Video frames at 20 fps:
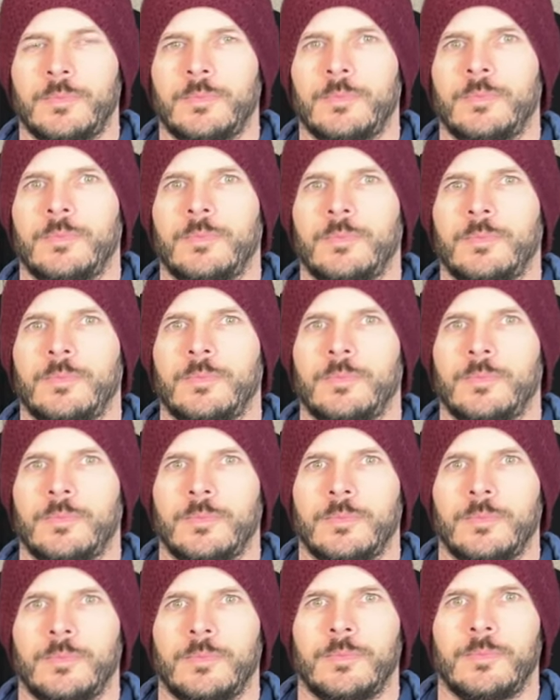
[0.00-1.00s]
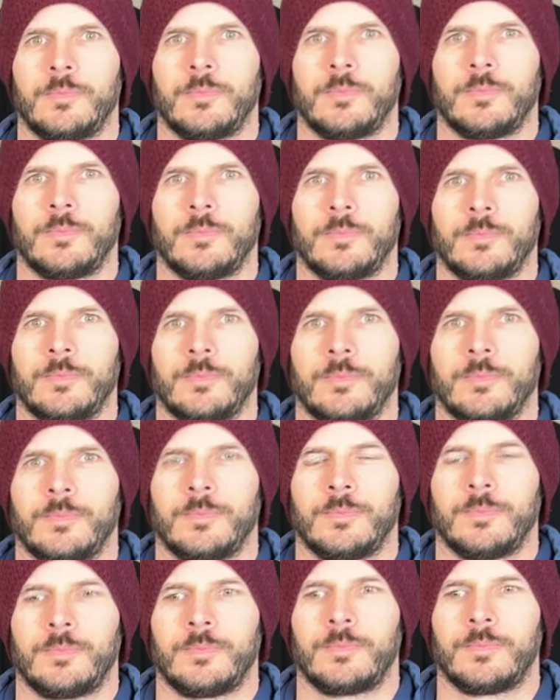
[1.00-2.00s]

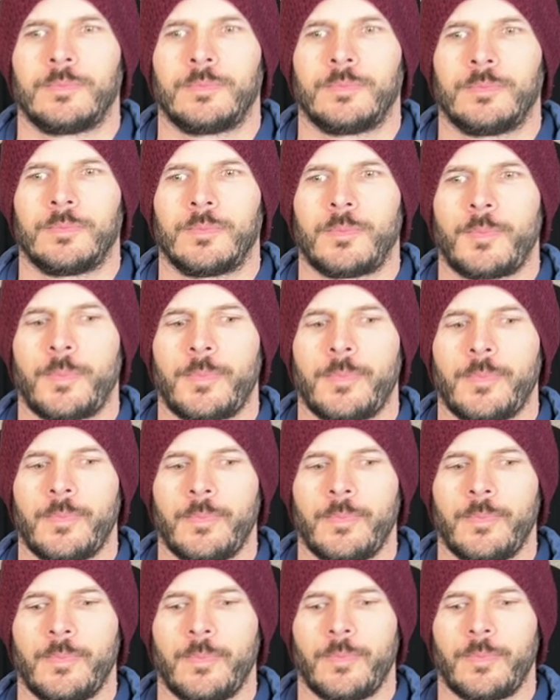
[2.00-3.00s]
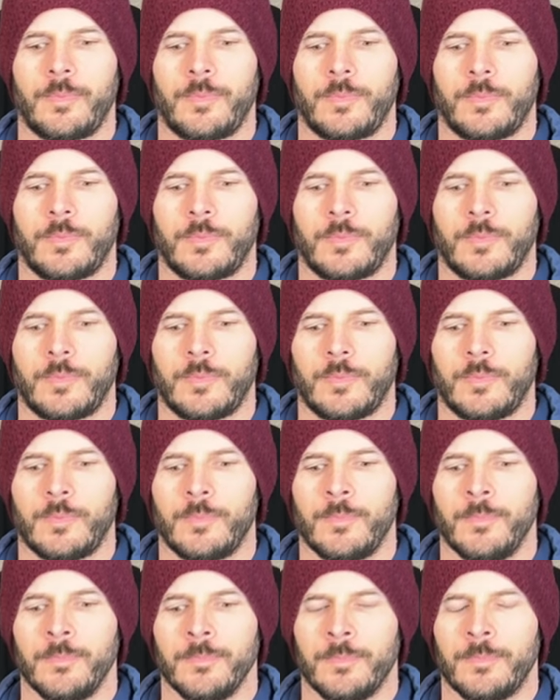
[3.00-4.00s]

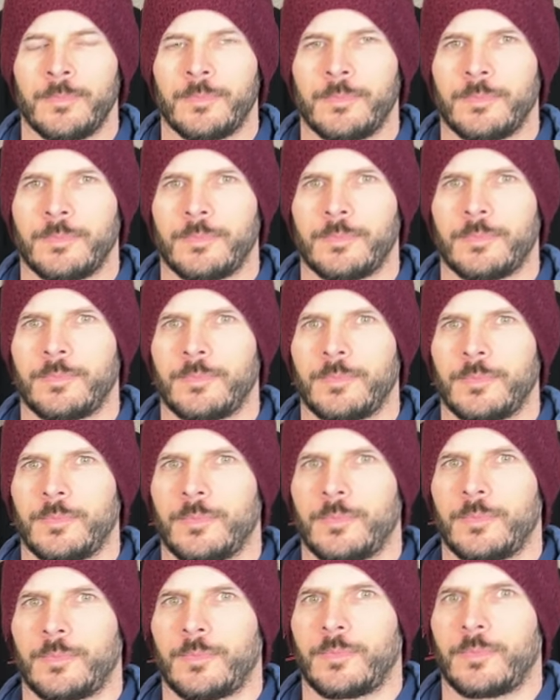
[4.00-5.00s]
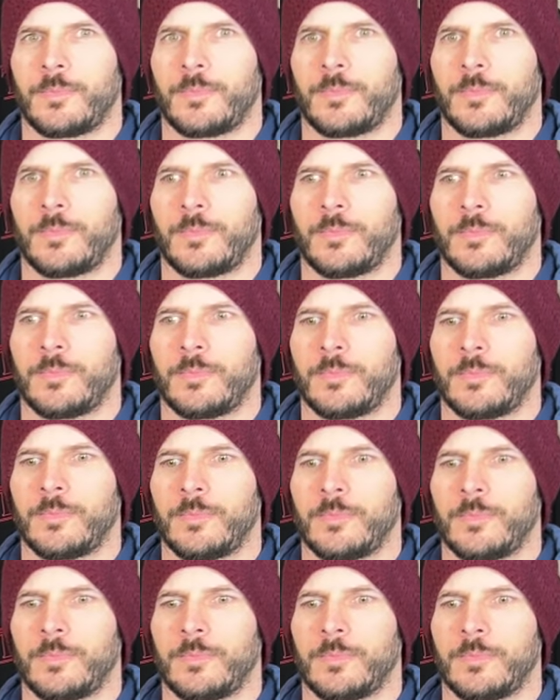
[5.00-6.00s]

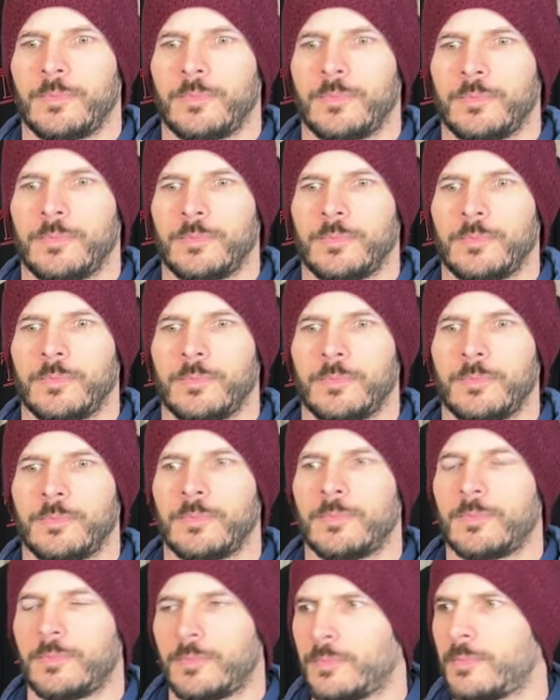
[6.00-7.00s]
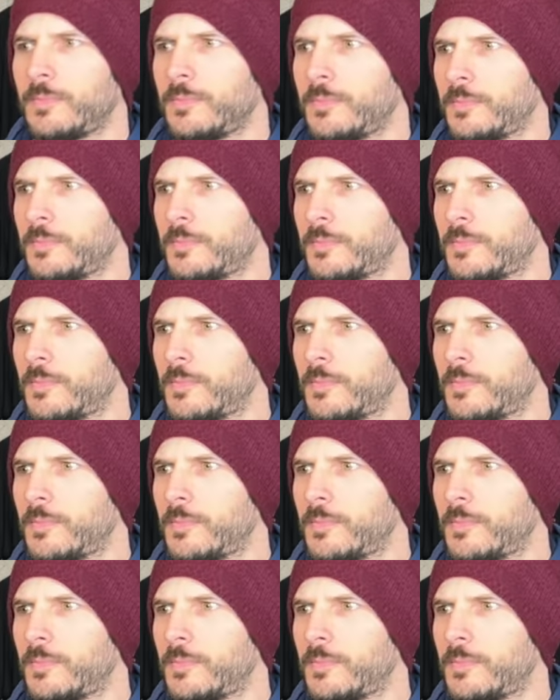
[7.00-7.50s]
The person shown says nothing.